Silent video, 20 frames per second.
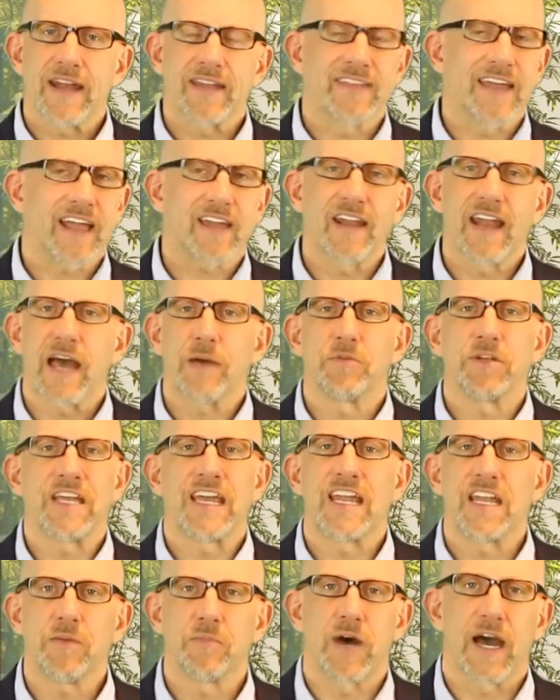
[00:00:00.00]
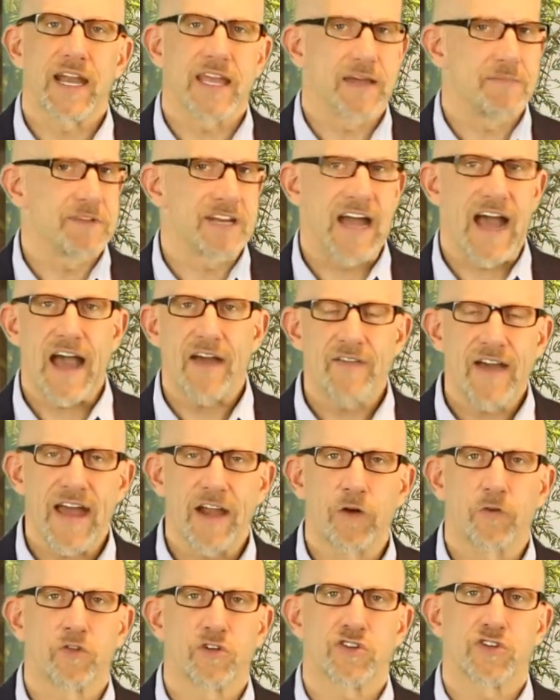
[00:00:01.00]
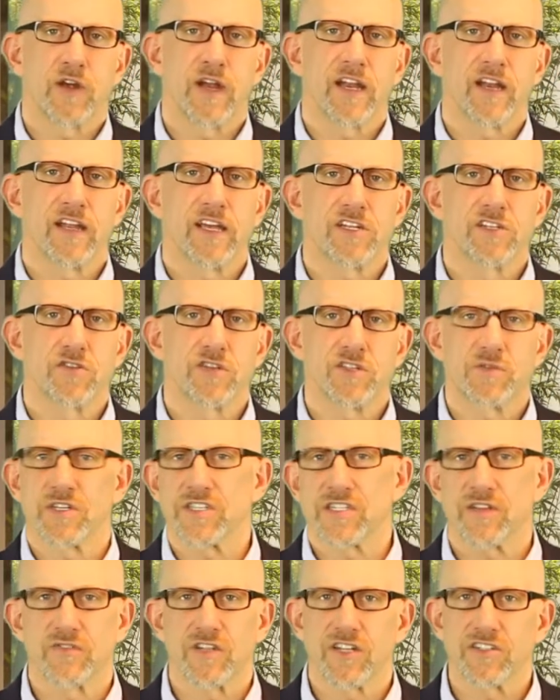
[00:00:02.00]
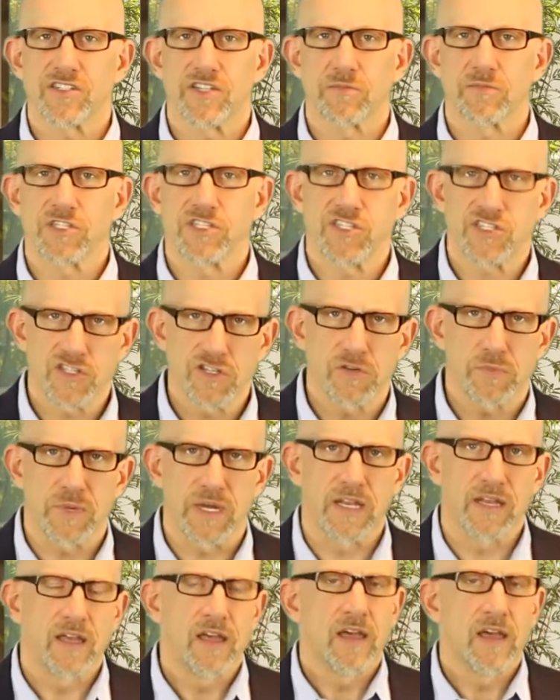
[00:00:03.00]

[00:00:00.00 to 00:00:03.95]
And that can happen to anybody. I mean, I've had overtraining injuries because I've done something stupid.